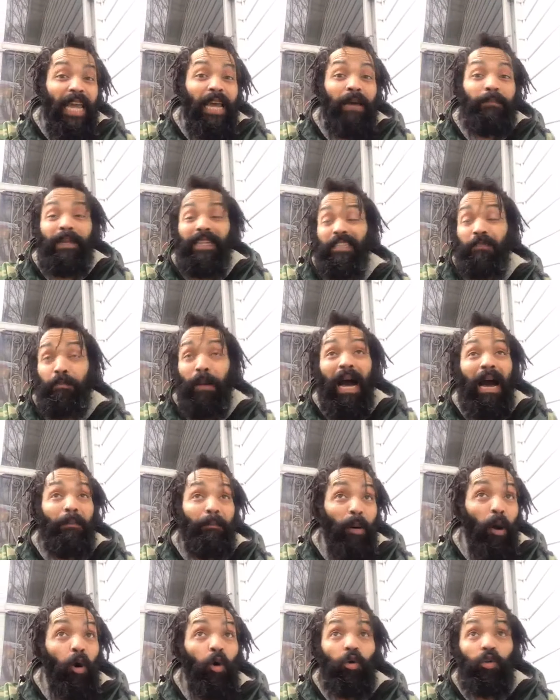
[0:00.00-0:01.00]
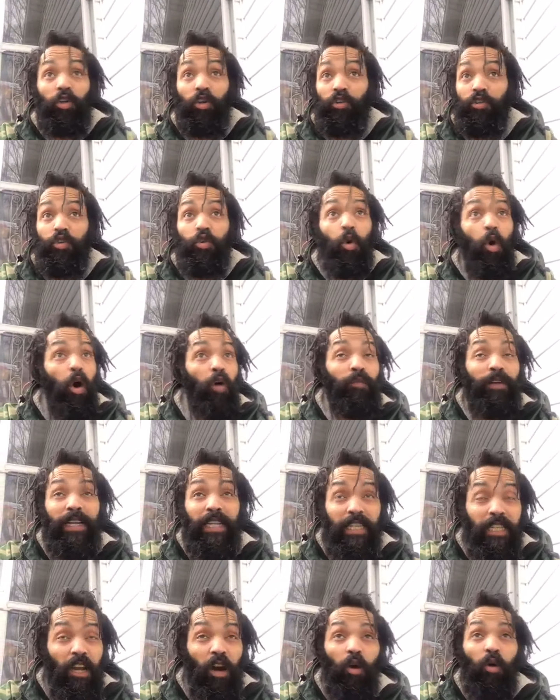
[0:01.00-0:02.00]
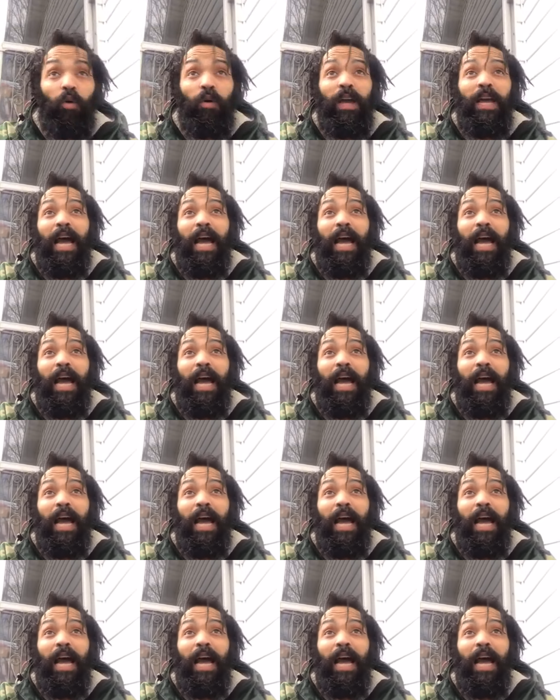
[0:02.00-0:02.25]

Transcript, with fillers: Damn, that's bipolar. You already know